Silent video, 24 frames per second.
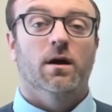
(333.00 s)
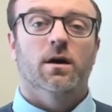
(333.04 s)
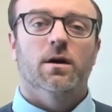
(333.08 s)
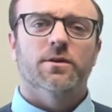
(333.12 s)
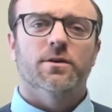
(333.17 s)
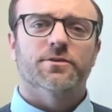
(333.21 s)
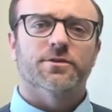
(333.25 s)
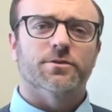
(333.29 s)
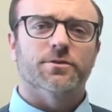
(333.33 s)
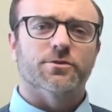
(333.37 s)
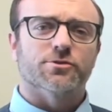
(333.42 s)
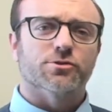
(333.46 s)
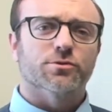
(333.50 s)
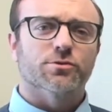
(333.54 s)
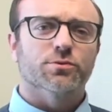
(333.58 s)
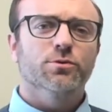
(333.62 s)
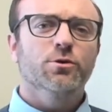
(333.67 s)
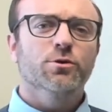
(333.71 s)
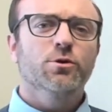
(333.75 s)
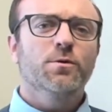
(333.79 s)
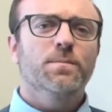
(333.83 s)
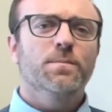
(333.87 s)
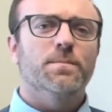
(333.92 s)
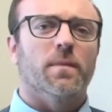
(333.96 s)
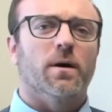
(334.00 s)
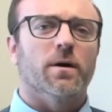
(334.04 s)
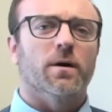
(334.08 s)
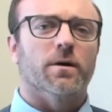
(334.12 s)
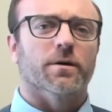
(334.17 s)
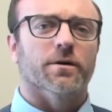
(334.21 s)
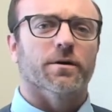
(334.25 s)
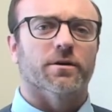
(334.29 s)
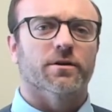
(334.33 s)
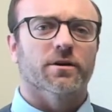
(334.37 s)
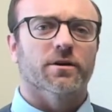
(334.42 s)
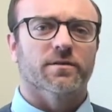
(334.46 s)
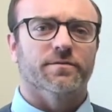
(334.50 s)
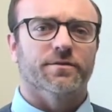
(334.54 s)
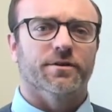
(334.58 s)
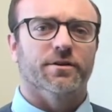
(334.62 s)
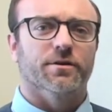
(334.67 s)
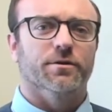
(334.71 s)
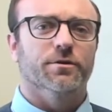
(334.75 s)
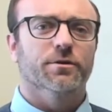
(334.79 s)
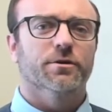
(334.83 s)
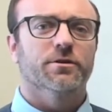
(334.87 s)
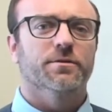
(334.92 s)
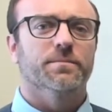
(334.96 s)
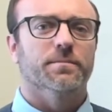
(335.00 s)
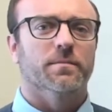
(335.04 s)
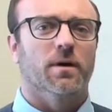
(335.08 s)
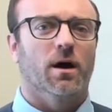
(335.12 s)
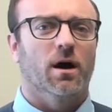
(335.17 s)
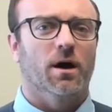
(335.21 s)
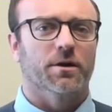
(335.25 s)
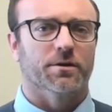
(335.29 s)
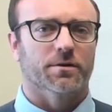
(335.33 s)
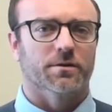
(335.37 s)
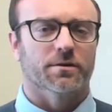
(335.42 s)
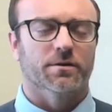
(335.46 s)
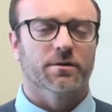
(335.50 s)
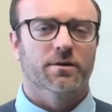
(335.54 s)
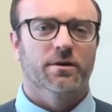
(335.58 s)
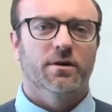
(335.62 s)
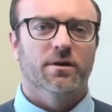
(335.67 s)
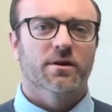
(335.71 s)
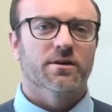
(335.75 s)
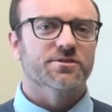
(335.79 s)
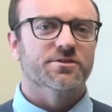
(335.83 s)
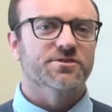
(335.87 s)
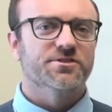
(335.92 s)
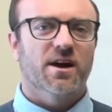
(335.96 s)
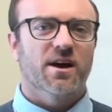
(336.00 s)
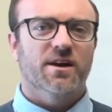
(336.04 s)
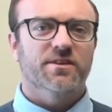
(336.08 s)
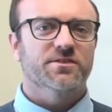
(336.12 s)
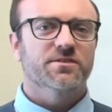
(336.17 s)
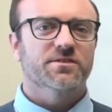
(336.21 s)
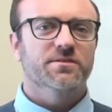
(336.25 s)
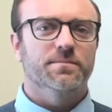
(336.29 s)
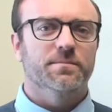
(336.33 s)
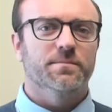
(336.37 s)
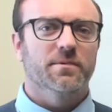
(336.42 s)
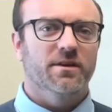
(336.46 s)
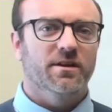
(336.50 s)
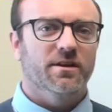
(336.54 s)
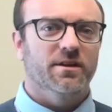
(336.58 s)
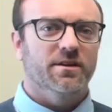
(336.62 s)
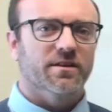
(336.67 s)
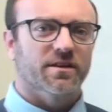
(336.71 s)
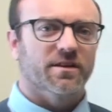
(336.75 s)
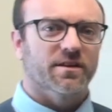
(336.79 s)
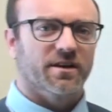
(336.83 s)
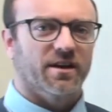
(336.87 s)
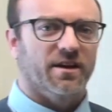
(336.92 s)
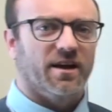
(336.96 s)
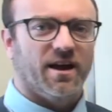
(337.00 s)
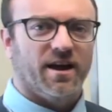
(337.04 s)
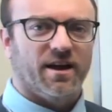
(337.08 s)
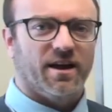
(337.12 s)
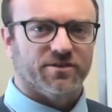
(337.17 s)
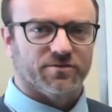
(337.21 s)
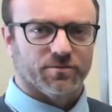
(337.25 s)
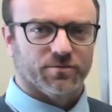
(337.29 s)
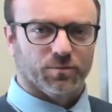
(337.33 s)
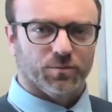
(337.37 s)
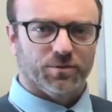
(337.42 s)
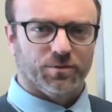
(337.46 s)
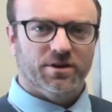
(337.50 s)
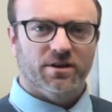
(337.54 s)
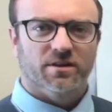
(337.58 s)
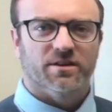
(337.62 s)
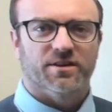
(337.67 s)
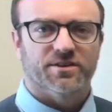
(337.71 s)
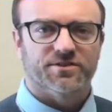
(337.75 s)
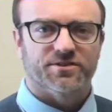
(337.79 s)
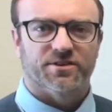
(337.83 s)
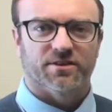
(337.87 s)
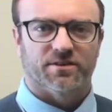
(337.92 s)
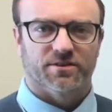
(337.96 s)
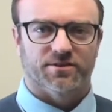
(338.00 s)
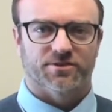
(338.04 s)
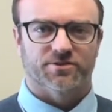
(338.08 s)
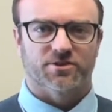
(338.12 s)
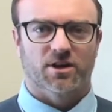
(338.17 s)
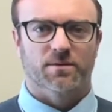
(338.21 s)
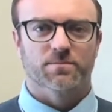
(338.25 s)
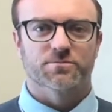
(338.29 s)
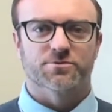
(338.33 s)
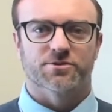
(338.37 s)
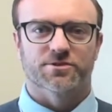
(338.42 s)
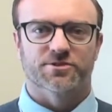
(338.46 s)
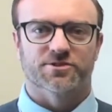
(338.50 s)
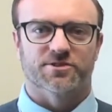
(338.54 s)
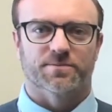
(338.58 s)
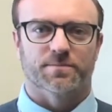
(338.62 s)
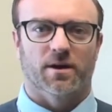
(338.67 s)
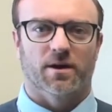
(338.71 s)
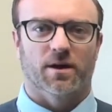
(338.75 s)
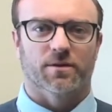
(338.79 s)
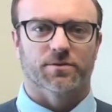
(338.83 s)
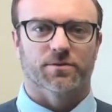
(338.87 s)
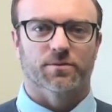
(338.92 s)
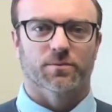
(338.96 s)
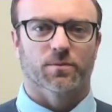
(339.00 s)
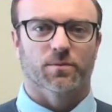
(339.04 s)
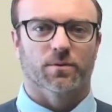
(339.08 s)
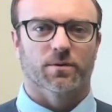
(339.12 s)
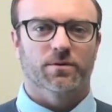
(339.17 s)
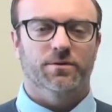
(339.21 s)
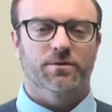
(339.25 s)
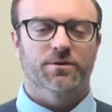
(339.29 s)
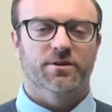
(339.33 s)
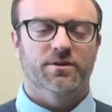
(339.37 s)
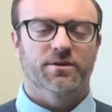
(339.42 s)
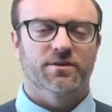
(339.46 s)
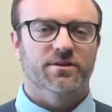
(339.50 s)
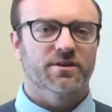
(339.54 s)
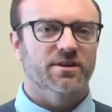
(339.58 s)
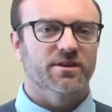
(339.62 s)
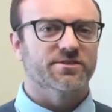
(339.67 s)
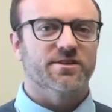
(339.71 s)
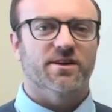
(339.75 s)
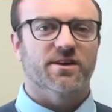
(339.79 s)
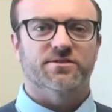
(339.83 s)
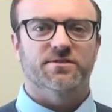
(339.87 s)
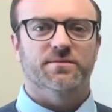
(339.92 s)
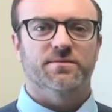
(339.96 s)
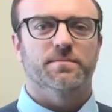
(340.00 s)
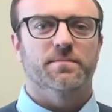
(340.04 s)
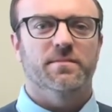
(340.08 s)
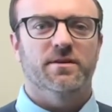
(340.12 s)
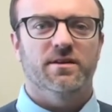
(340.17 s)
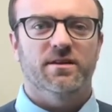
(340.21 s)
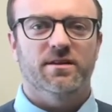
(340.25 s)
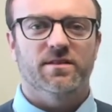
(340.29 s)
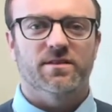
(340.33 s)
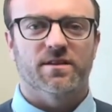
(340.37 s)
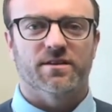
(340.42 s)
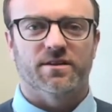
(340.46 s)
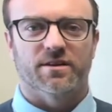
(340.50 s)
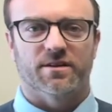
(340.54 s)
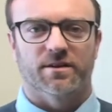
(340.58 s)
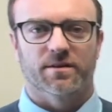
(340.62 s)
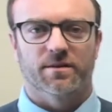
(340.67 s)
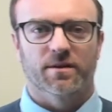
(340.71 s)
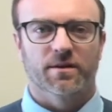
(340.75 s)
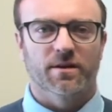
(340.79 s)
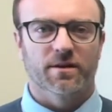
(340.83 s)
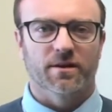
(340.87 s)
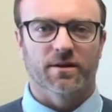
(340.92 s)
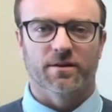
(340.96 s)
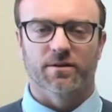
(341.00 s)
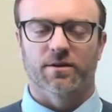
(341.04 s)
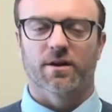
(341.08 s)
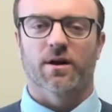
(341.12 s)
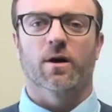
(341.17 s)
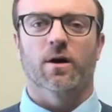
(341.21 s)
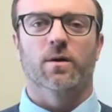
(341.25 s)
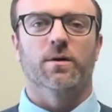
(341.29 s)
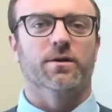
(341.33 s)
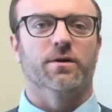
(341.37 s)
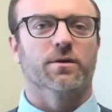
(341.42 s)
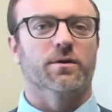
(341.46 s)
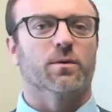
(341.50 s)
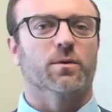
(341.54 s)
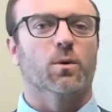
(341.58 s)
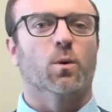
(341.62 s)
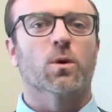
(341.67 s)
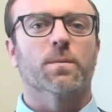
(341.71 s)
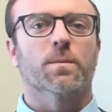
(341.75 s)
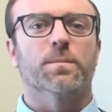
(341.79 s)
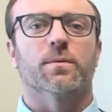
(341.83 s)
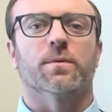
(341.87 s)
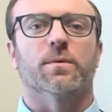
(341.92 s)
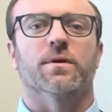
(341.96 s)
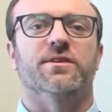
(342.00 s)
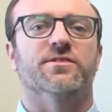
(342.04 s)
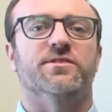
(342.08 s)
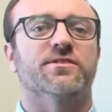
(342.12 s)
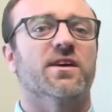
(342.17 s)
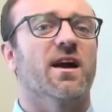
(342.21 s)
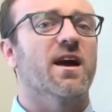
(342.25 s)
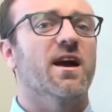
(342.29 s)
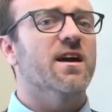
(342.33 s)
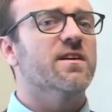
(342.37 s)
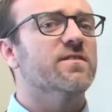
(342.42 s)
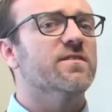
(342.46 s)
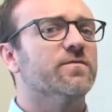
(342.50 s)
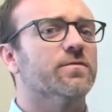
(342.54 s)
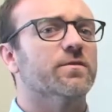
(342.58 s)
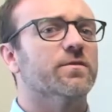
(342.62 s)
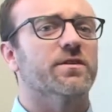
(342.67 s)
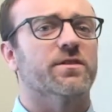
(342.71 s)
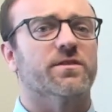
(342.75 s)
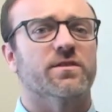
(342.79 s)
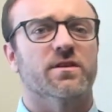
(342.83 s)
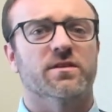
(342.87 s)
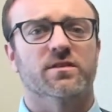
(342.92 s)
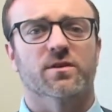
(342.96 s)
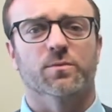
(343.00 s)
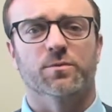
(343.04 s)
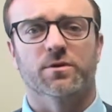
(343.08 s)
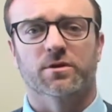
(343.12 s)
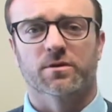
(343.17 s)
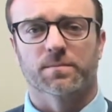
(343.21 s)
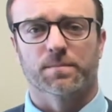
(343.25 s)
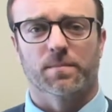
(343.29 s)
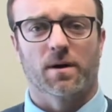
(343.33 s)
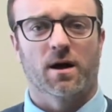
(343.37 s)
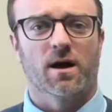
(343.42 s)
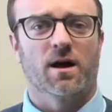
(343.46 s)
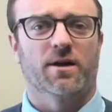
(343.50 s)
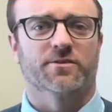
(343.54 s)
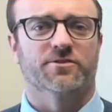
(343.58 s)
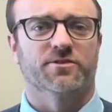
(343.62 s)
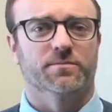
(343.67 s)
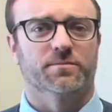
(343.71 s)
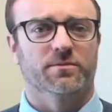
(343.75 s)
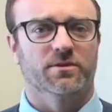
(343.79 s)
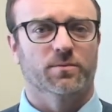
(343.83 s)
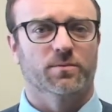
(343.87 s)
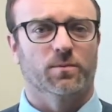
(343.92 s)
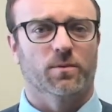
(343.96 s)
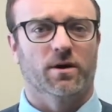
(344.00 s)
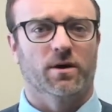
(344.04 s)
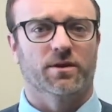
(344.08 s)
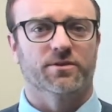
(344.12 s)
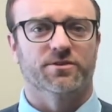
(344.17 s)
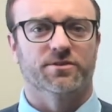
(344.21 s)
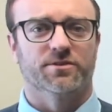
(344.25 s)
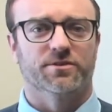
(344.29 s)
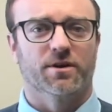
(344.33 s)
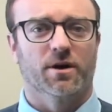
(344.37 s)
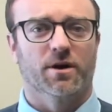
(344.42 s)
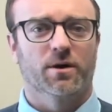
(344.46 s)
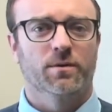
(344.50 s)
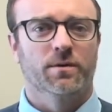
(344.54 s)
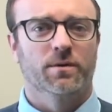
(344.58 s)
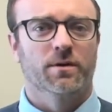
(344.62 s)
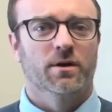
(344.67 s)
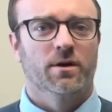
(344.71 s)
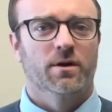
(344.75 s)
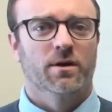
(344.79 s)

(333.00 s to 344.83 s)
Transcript: So the true mark of a good model doesn't mean that it has realistic assumptions about the world. It doesn't mean that it inc incorporates everything that we could possibly want to know.